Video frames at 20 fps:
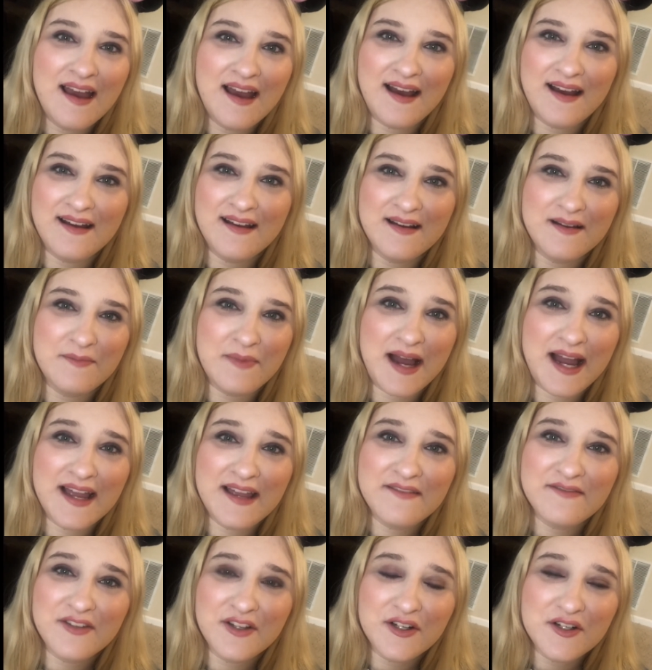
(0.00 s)

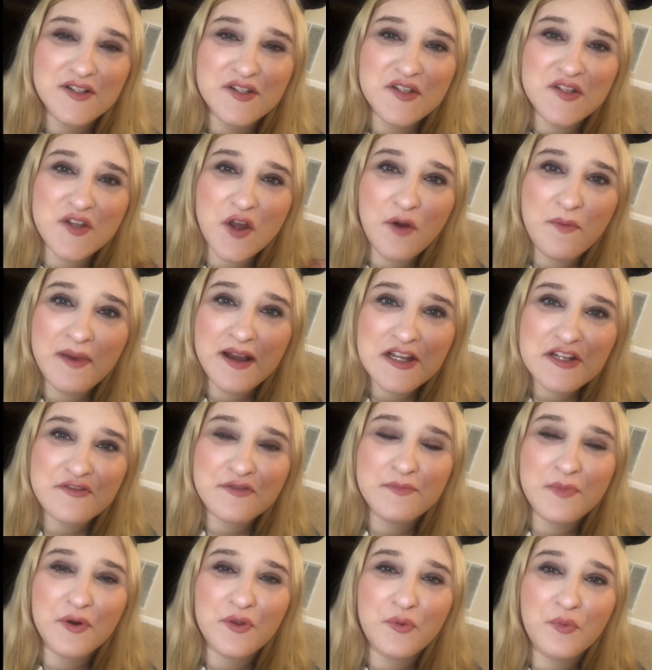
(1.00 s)
I've learned so much
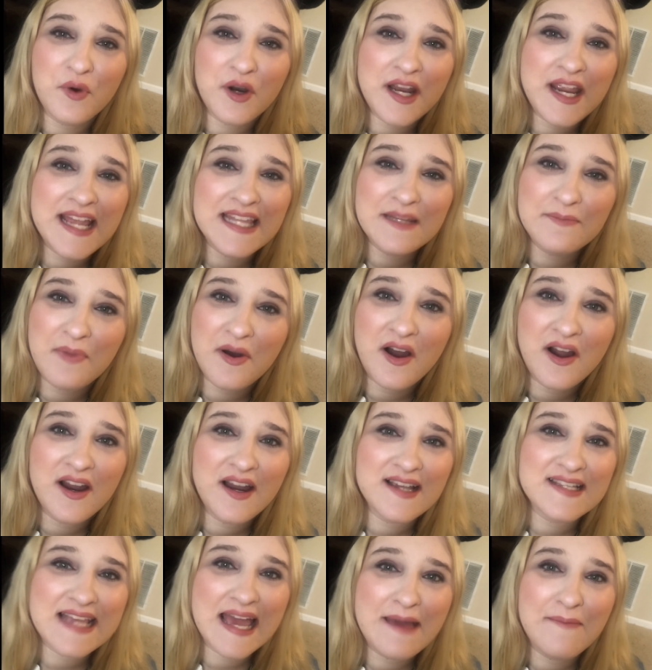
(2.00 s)
from both working at the
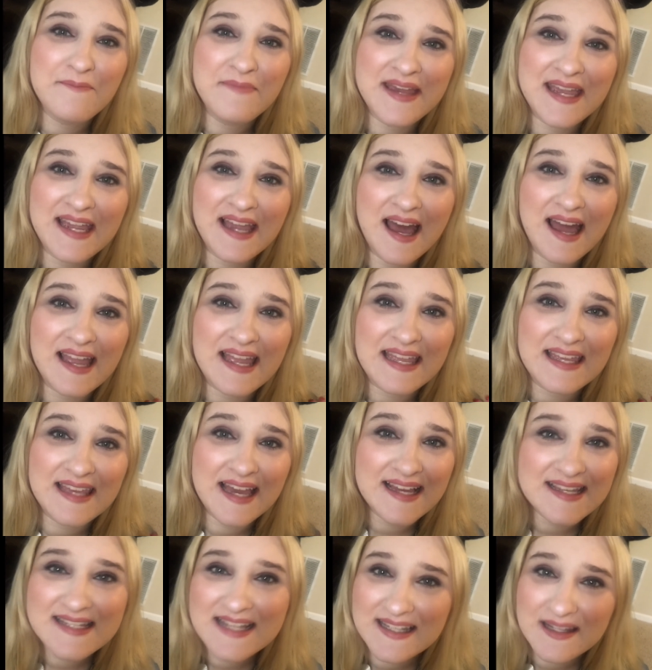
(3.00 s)
parks and being a
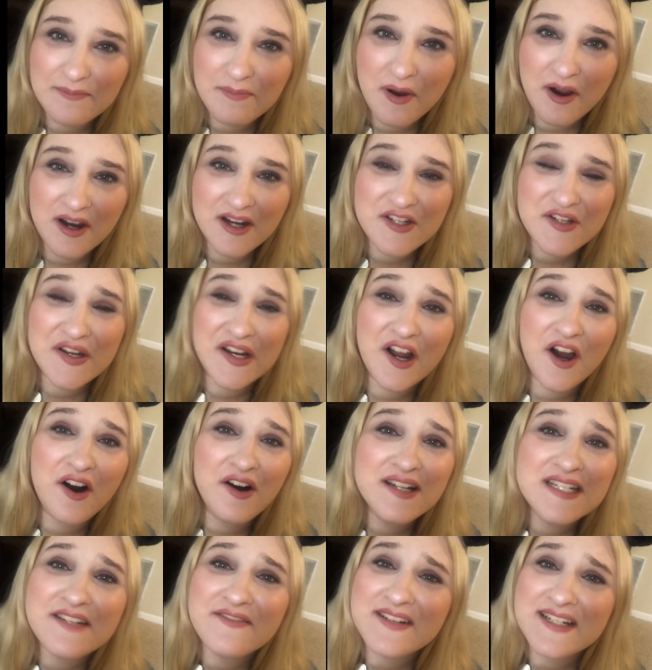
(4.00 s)
guest at the parks during
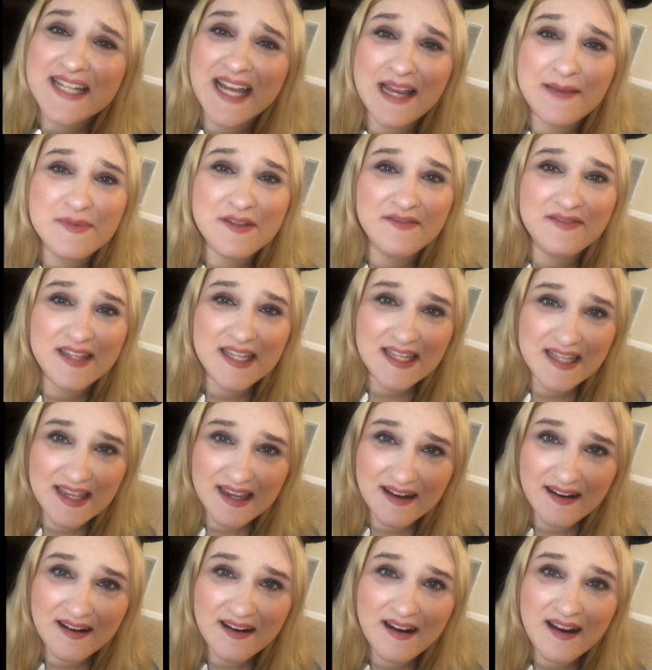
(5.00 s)
all different times of the
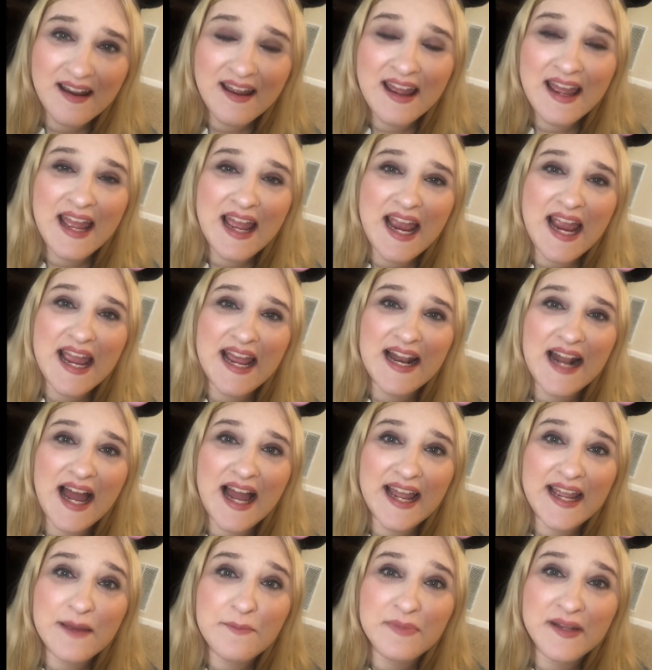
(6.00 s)
year. And
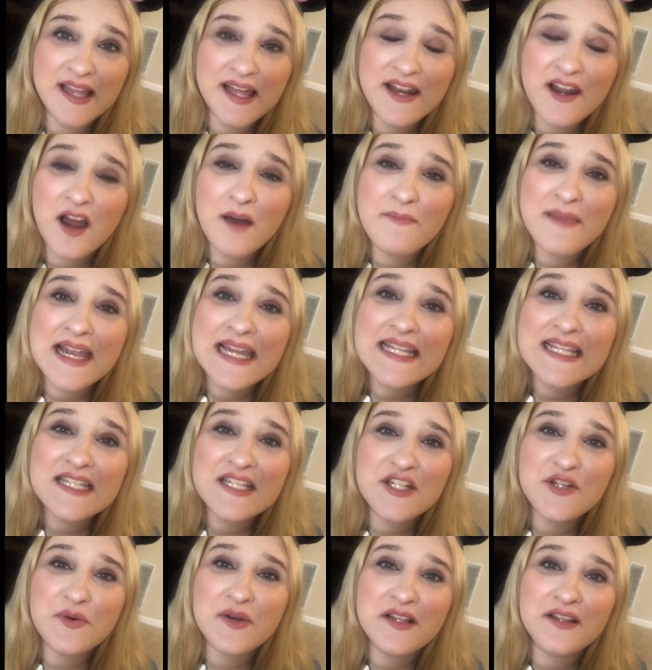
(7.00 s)
I am planning on making this
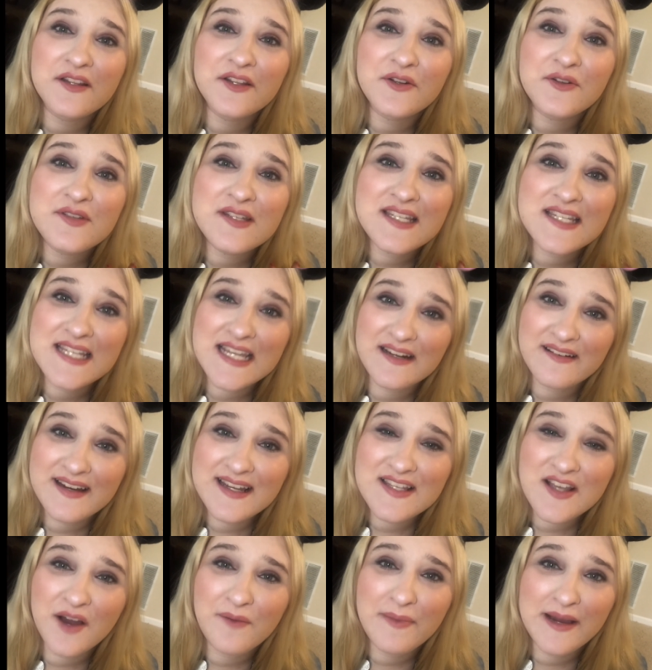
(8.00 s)
into a little
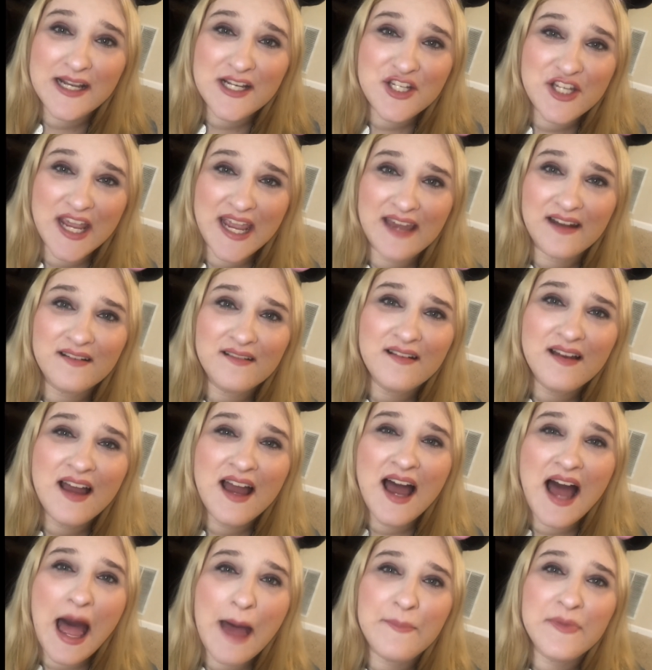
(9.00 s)
series on my channel.
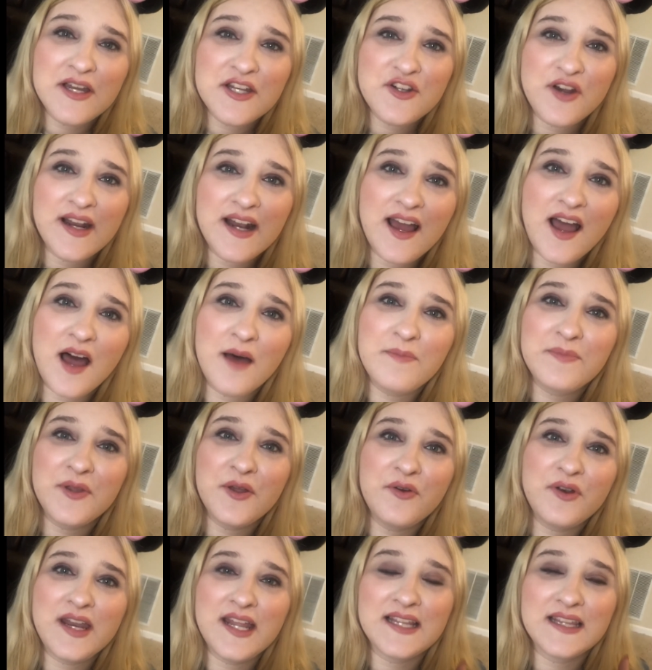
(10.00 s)
I'm going to try to
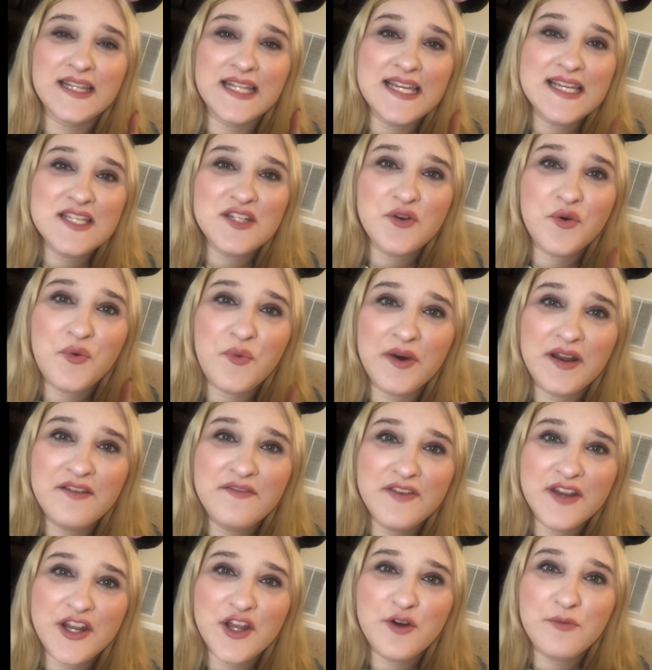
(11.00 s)
upload at least
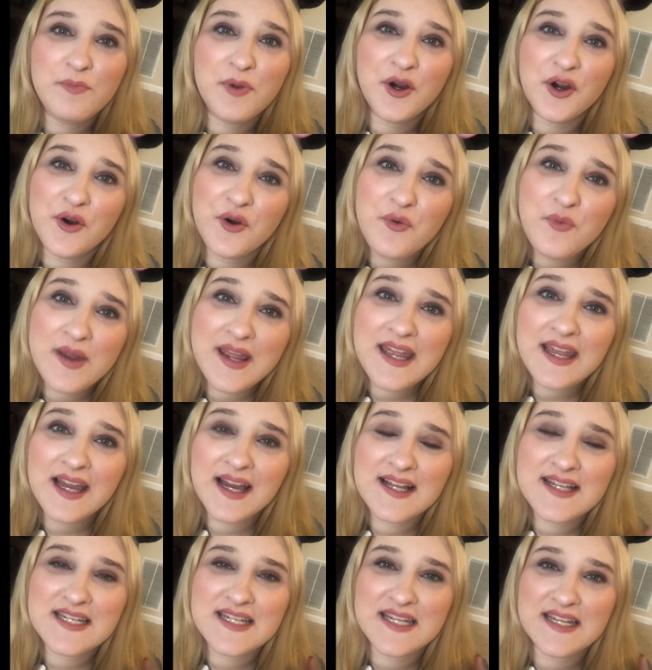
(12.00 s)
one video per week
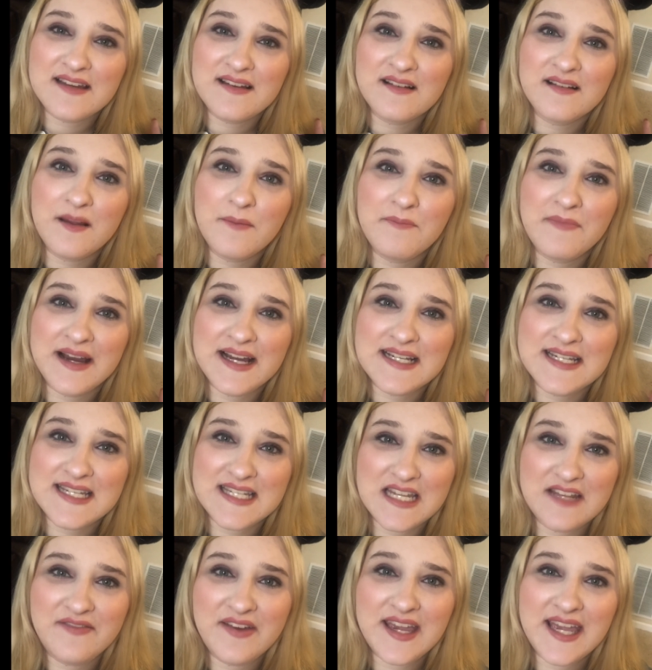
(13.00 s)
until my
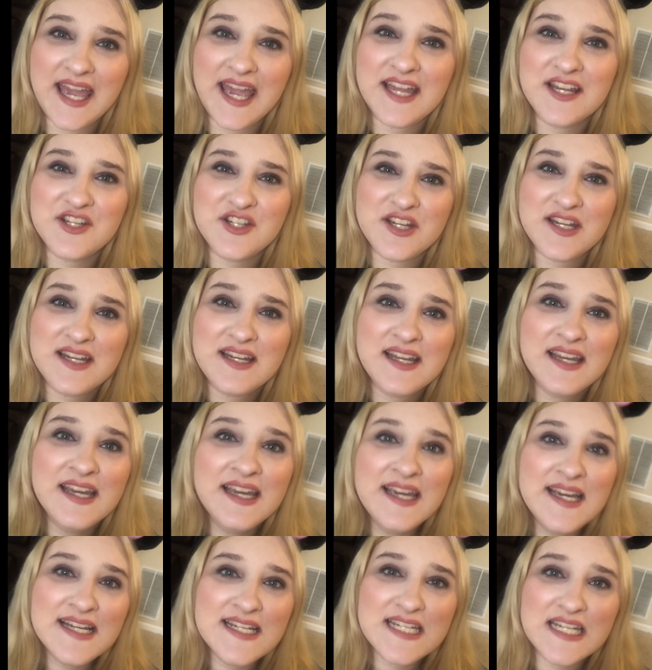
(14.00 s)
Disney vacation
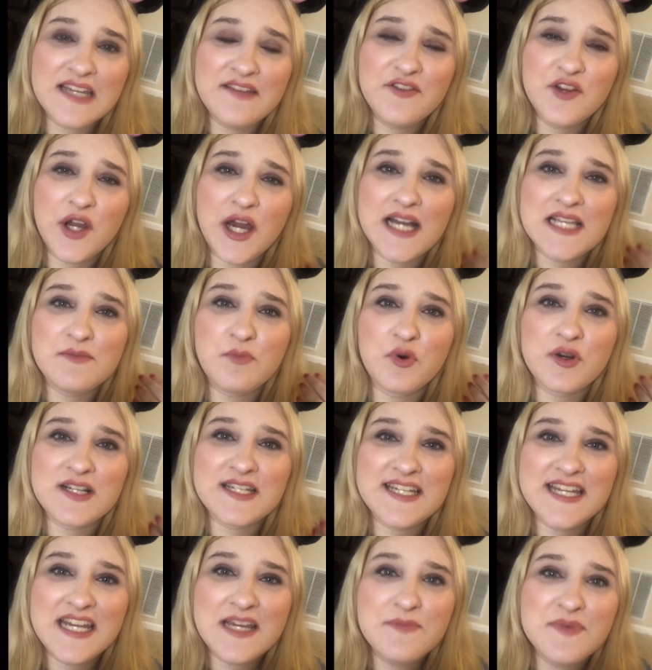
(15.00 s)
to give you guys more
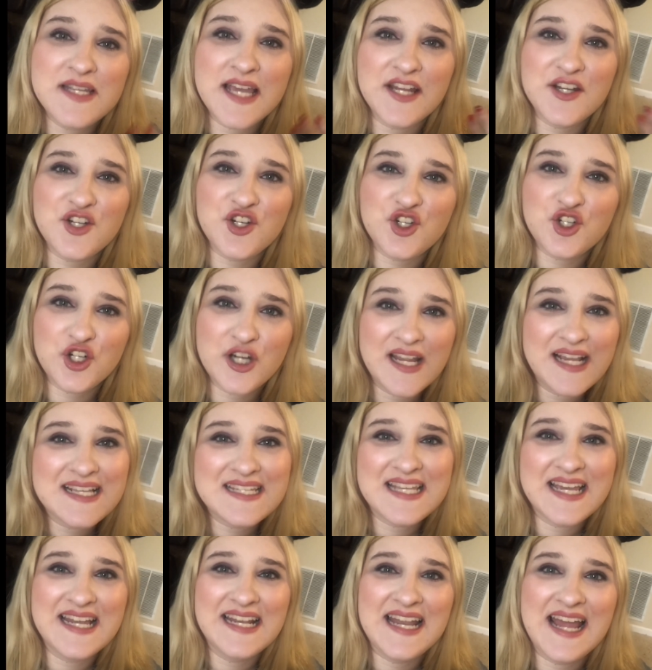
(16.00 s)
tips and
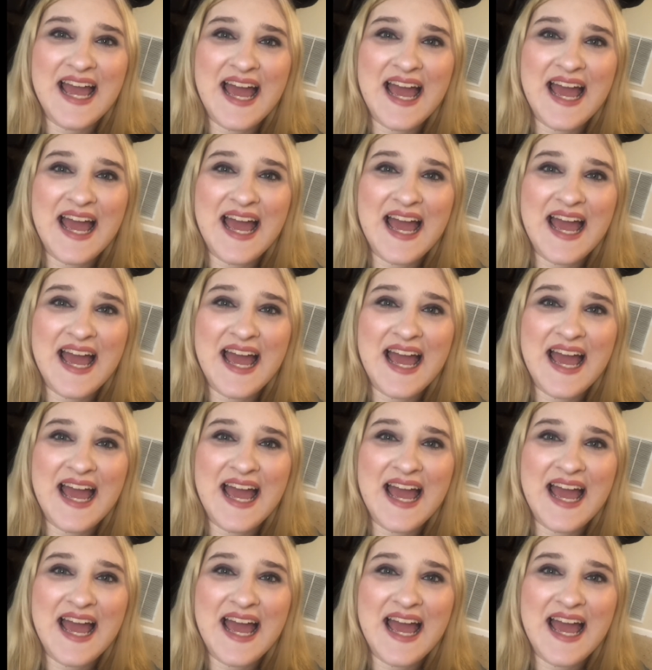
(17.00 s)
tricks and